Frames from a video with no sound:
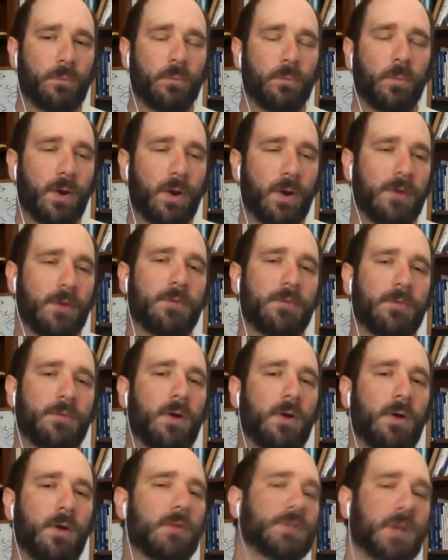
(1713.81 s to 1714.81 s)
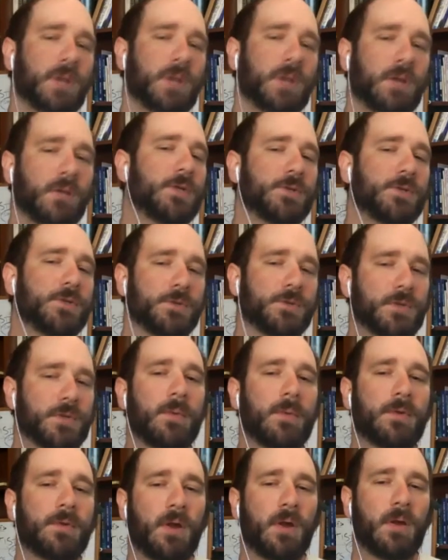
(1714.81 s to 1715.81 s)
where all of these conversations are
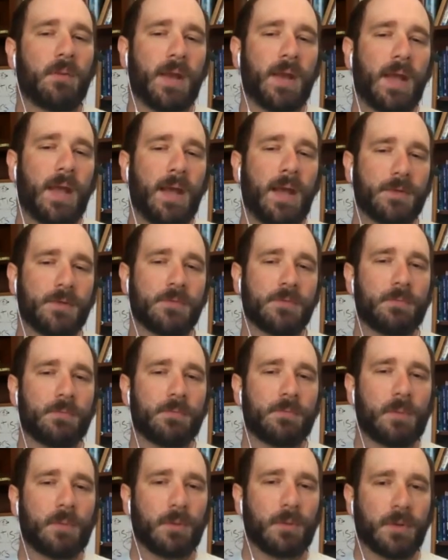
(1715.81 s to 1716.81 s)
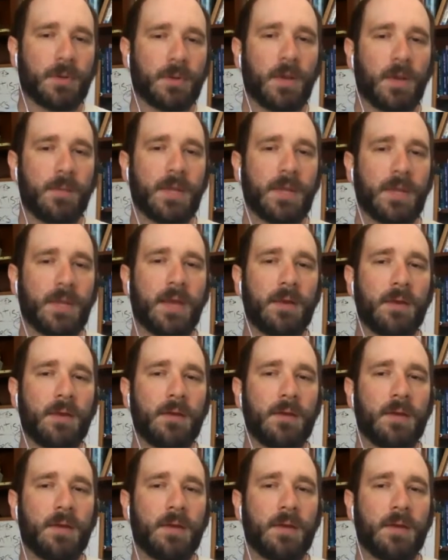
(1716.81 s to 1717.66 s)
coming from and how different people are coming at